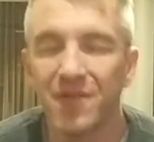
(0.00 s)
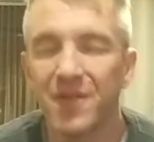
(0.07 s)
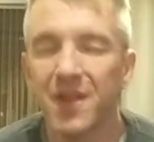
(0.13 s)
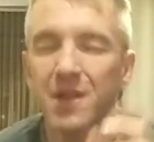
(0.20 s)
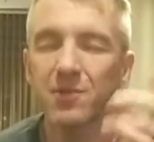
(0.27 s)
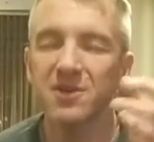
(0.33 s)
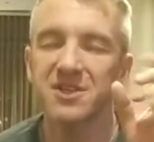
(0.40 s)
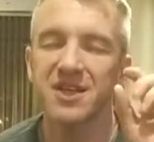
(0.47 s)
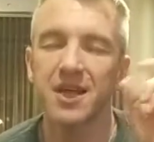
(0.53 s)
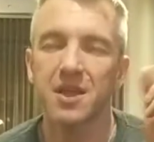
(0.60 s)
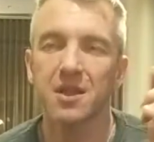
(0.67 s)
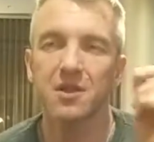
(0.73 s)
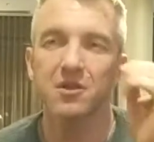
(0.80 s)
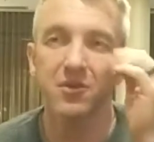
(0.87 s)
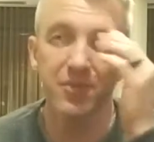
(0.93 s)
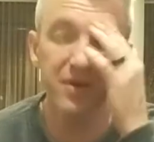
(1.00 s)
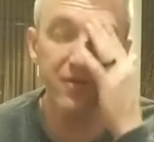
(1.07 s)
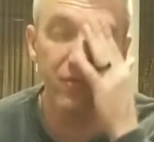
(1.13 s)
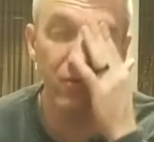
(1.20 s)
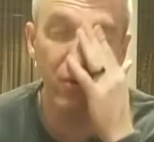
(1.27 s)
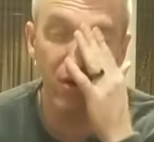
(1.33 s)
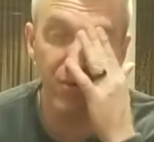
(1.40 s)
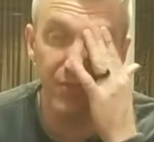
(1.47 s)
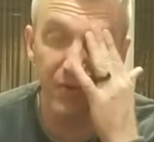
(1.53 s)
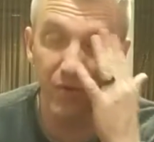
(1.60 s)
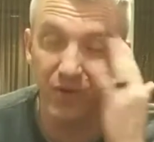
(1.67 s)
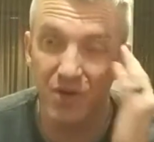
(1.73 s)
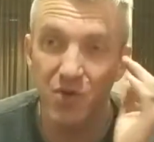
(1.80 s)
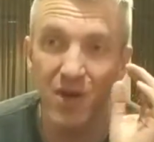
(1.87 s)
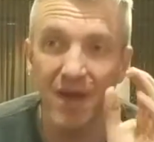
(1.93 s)
This one takes a little bit of work, but
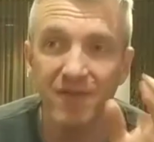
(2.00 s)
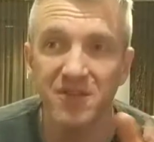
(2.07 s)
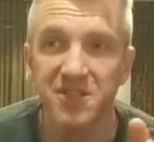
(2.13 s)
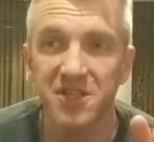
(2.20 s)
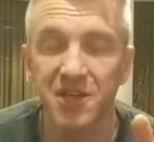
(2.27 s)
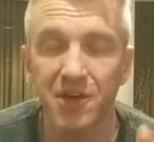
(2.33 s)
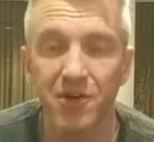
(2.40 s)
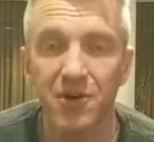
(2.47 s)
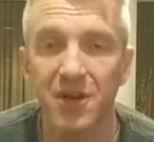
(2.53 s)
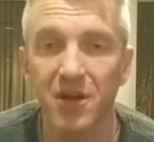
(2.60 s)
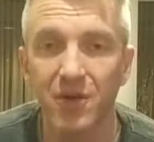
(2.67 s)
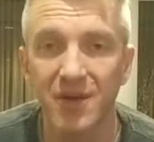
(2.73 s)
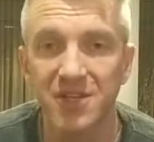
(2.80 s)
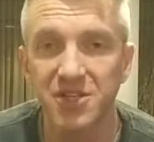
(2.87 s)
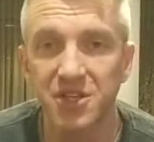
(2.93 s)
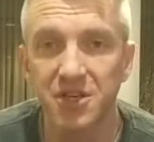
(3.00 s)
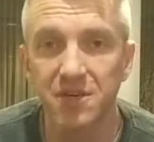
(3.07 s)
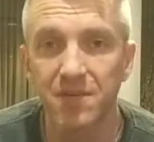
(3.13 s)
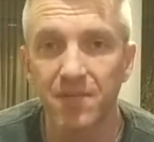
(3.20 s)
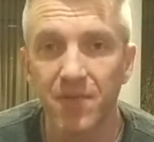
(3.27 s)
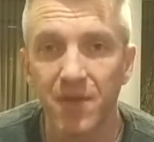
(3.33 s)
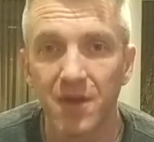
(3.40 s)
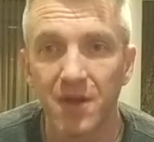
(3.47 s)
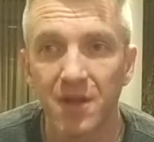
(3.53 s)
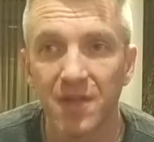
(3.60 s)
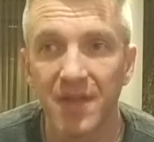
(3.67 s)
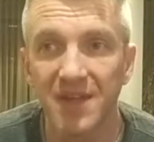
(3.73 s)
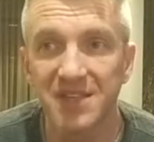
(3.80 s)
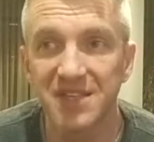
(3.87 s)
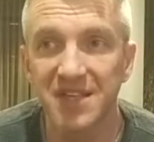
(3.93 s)
when you have a security question
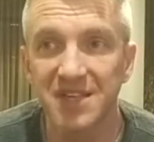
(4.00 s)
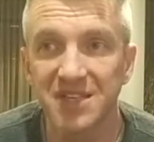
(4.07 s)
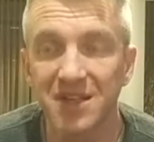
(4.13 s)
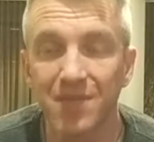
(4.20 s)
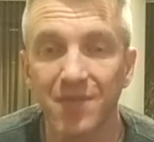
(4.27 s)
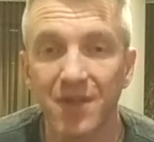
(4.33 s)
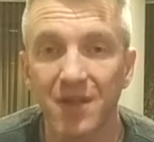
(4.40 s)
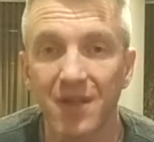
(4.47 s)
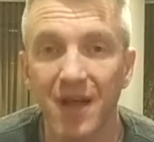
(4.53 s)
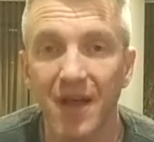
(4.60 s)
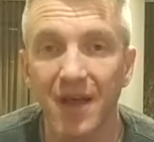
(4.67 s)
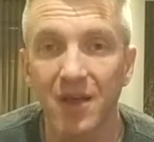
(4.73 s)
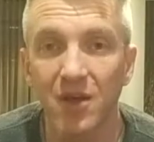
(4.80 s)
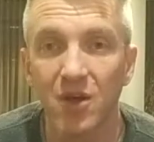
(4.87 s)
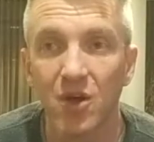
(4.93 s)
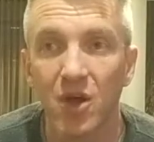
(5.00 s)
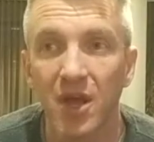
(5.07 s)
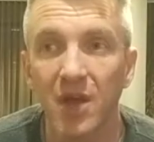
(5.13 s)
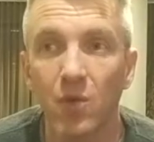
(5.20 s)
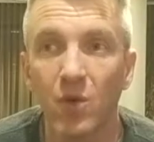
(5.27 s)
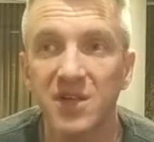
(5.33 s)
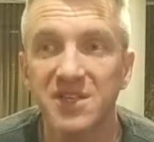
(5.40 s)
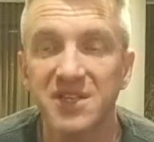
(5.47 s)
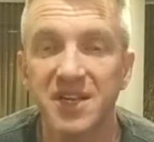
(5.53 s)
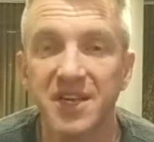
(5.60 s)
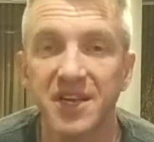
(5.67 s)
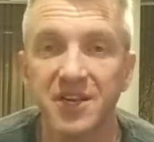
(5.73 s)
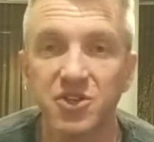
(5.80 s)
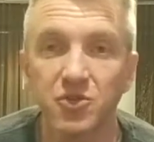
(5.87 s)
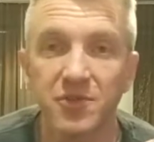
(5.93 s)
that says something like, in what city
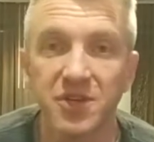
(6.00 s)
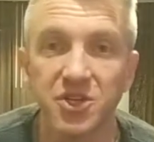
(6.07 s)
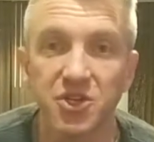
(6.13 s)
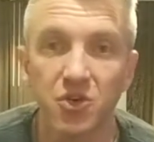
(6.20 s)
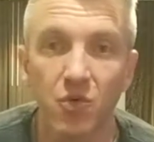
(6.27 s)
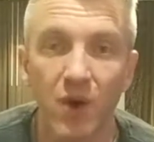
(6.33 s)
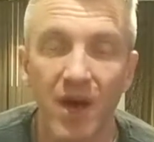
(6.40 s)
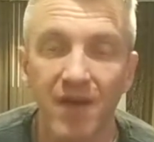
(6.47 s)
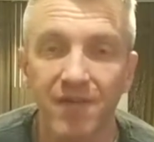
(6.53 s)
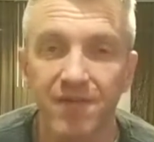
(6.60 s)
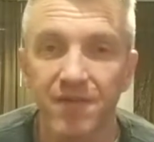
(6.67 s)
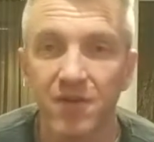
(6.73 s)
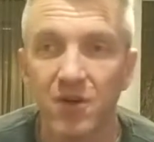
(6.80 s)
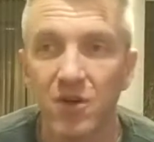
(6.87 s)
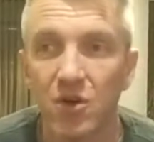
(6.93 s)
did you meet your wife?